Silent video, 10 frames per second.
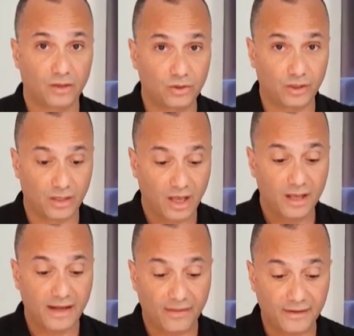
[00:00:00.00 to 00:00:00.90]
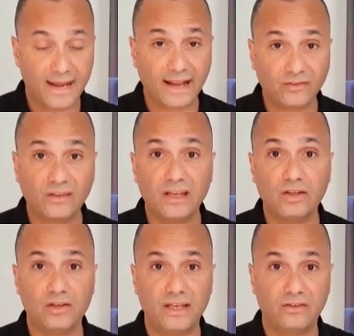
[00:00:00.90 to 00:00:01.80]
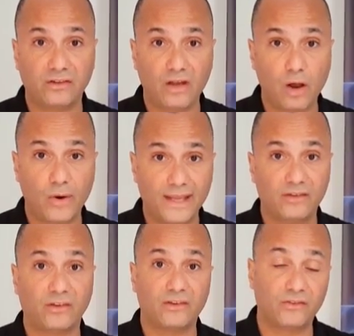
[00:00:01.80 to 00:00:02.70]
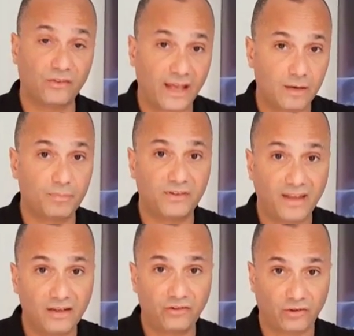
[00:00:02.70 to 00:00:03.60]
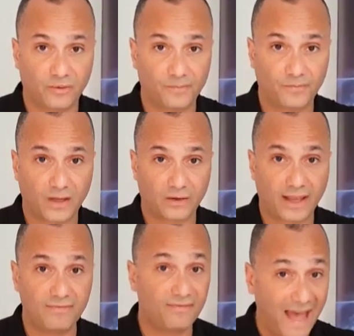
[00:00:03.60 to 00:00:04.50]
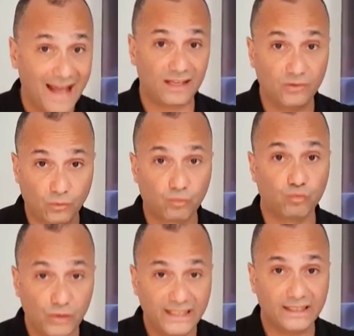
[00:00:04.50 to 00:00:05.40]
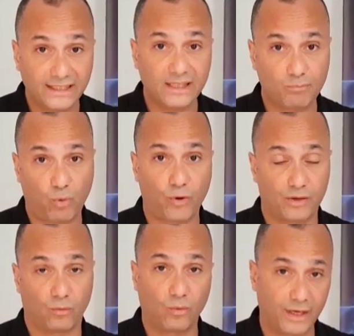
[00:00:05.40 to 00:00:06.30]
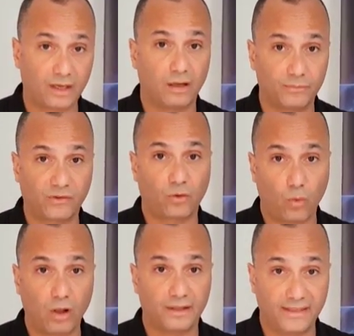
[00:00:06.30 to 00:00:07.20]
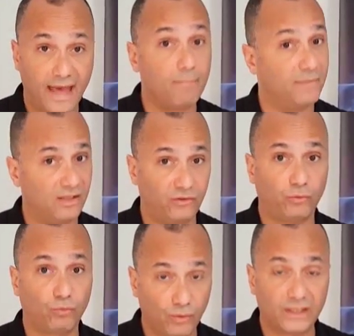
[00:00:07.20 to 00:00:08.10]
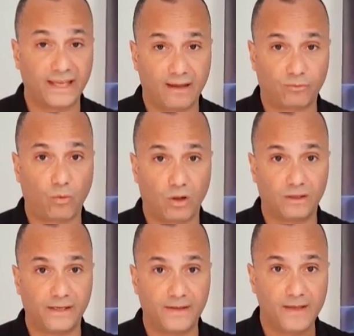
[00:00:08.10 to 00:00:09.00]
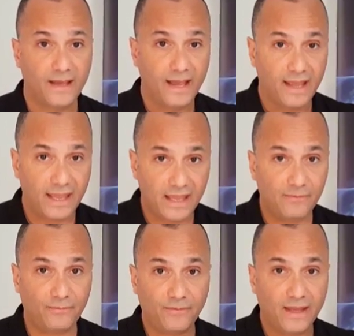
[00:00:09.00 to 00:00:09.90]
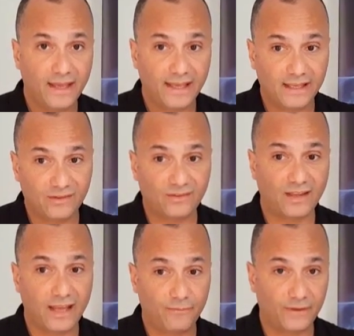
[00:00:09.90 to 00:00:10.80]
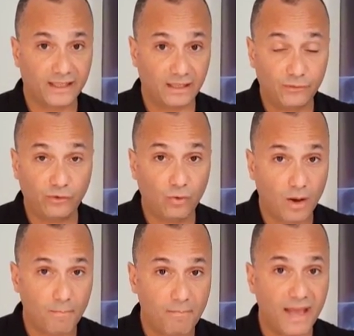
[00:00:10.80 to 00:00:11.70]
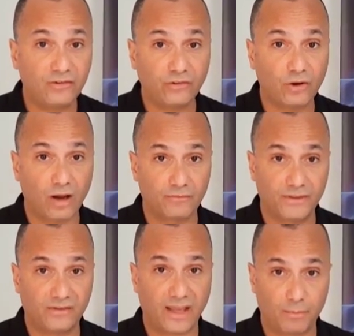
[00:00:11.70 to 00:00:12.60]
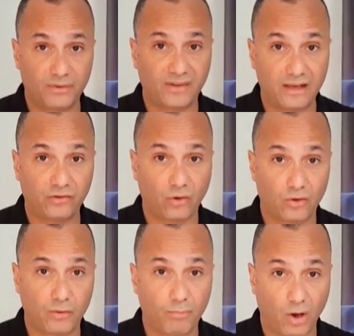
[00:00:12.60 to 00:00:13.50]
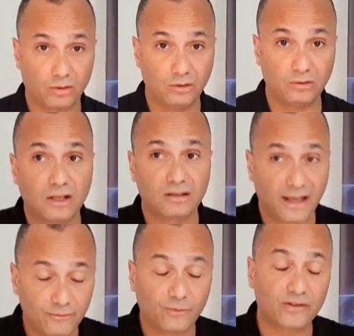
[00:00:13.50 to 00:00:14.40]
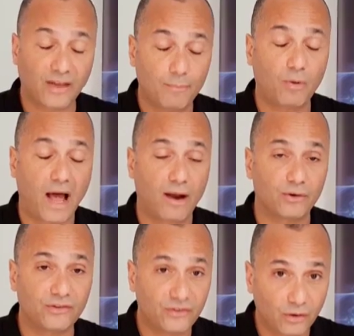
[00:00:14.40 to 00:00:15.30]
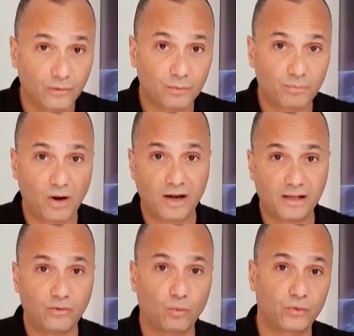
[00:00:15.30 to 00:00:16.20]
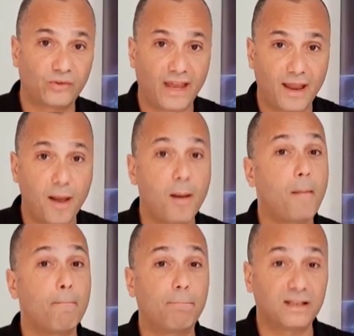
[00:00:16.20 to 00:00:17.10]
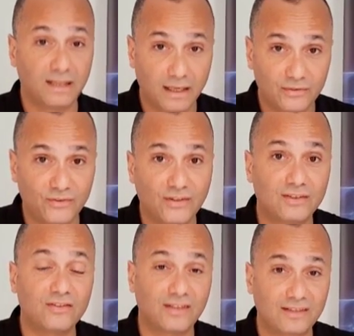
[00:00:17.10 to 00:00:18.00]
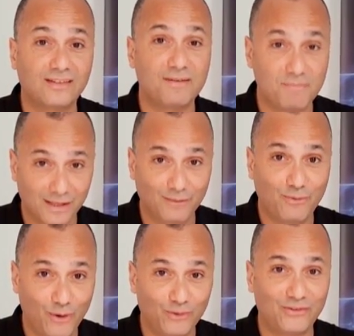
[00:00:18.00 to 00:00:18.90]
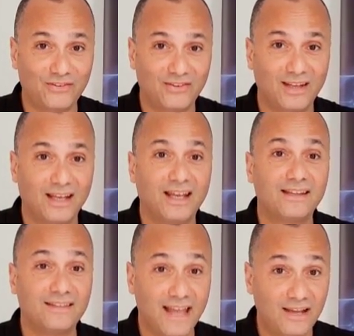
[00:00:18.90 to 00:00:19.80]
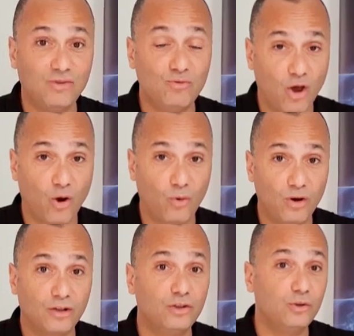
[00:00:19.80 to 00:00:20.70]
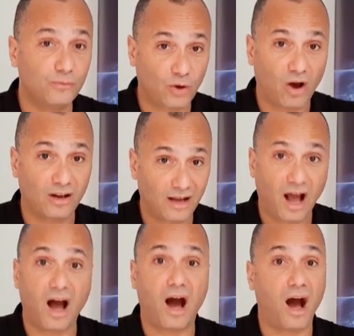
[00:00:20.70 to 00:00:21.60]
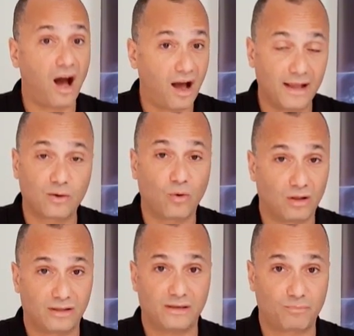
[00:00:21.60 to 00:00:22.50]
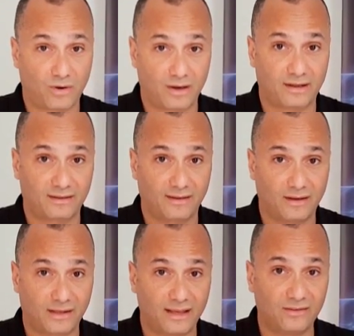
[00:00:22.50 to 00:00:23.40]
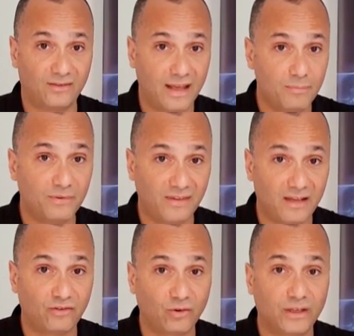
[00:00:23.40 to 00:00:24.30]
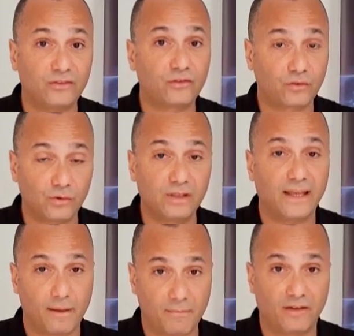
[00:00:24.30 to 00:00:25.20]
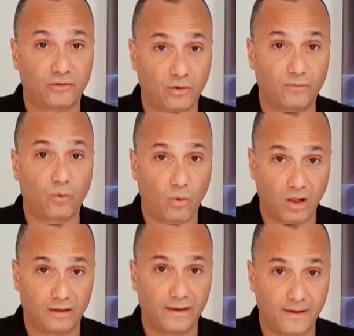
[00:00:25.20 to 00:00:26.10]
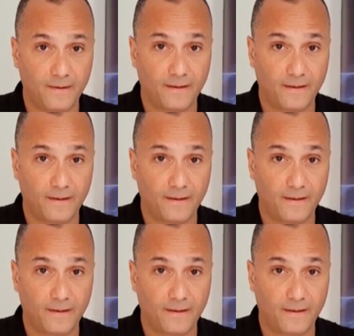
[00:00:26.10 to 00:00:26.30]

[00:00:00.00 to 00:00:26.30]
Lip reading: Good. Now the next thing you need to know is zeta potential. Okay, that is really important when it comes to quality. That means you really have quality. If it gives you a measure of the zeta potential on the bottle, like for example our silver product will say plus 60 millivolts, then you know you've got a high quality product. Okay, zeta potential is truly a measure of quality.